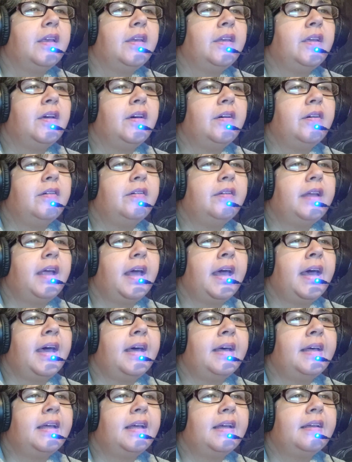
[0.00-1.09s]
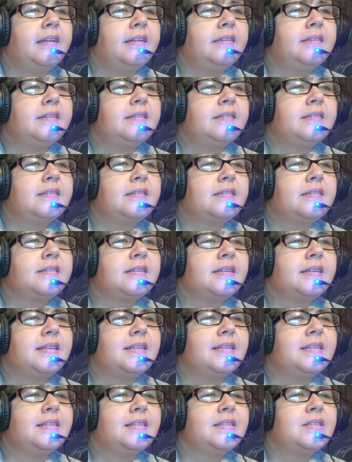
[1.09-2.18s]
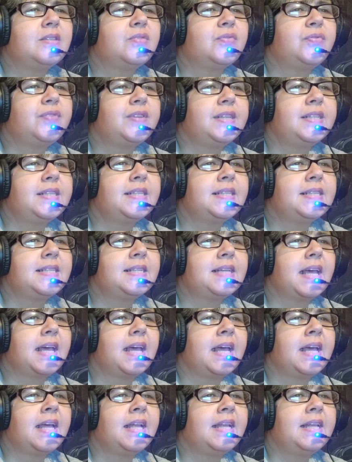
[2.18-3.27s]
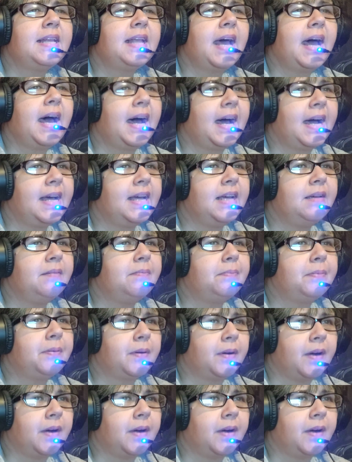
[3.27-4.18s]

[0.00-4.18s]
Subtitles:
known as his fist and high